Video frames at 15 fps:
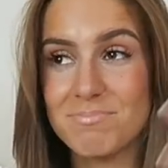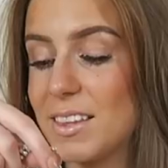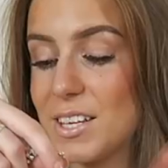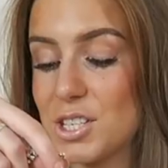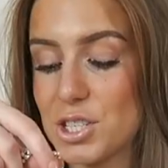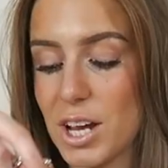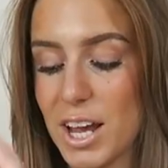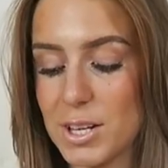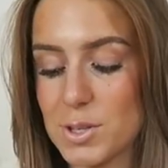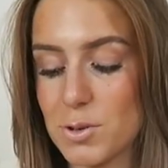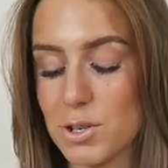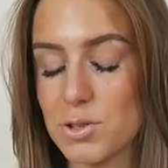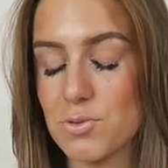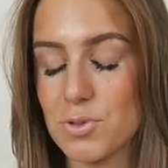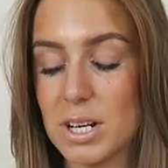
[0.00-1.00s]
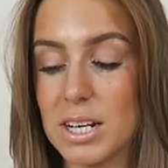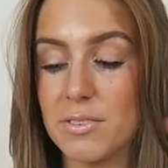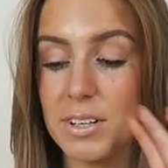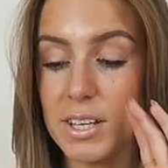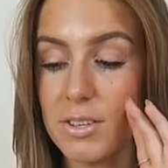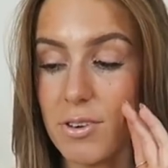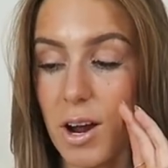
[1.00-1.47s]
This chainsaw is really,
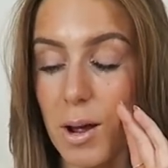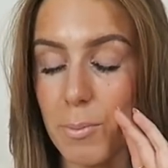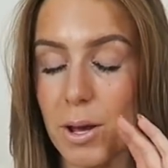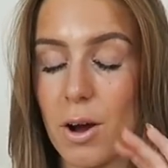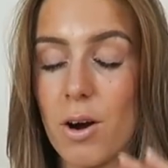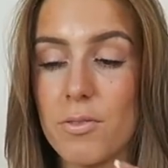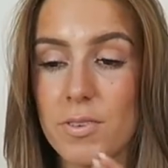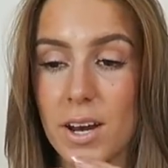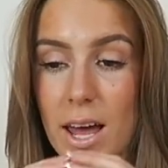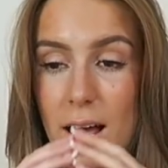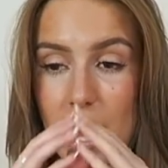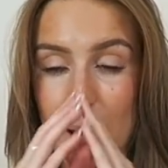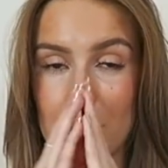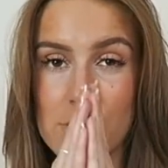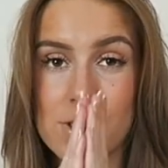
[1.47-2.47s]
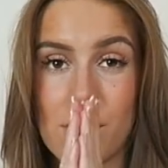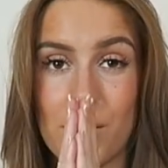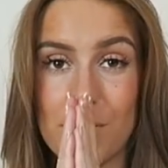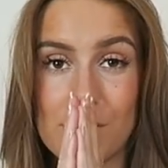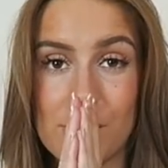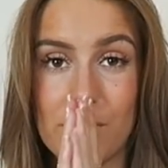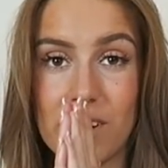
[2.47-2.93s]
really throwing me off and like I'm
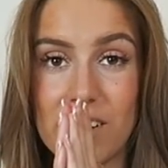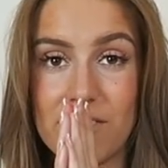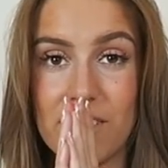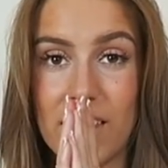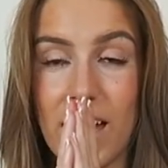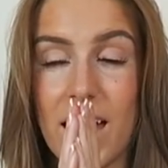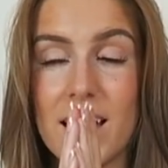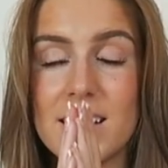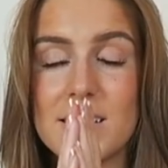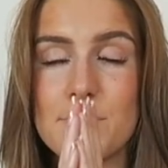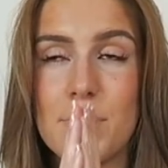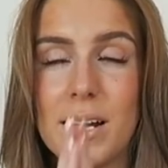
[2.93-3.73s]
so sorry for this.